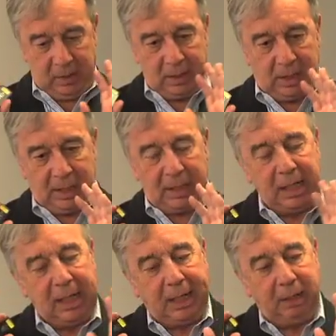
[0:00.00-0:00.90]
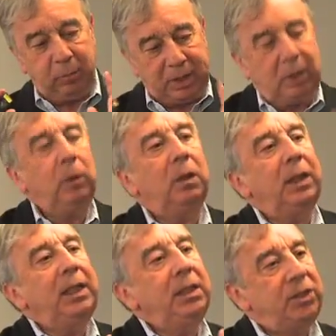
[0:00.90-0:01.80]
There are, in particular
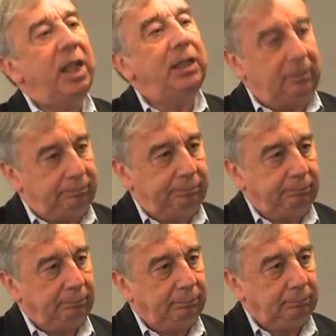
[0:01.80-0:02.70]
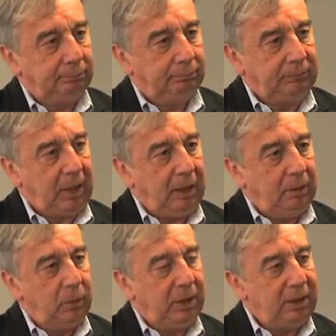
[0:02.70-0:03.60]
in China, okay,
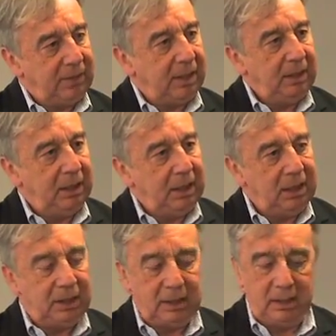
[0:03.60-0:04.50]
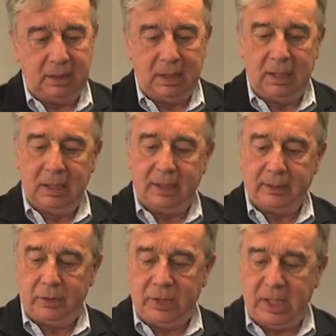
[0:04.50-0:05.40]
what they've done is
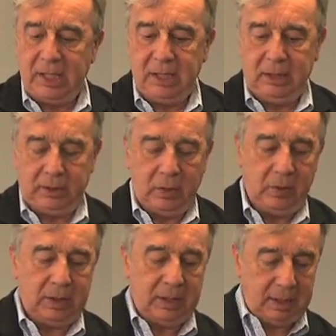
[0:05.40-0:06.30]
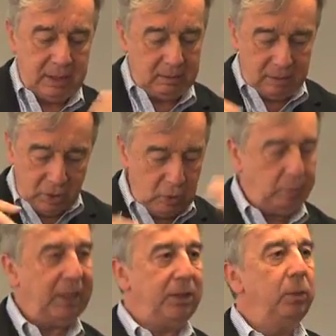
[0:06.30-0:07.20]
Doctor Chang took a new
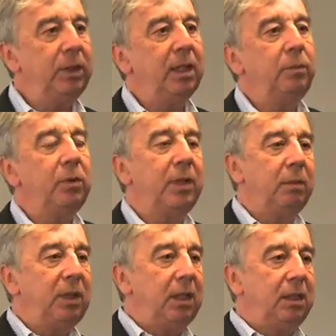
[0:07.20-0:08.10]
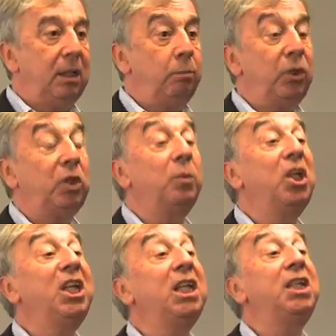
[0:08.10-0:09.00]
patient with type two diabetes, they put them
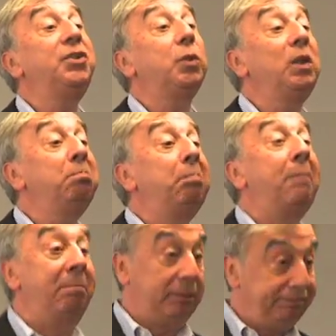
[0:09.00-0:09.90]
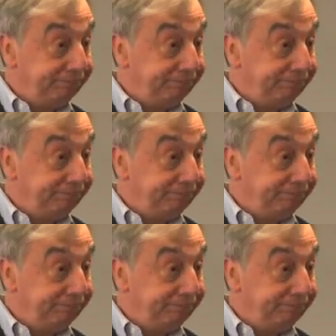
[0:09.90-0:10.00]
on an insulin pump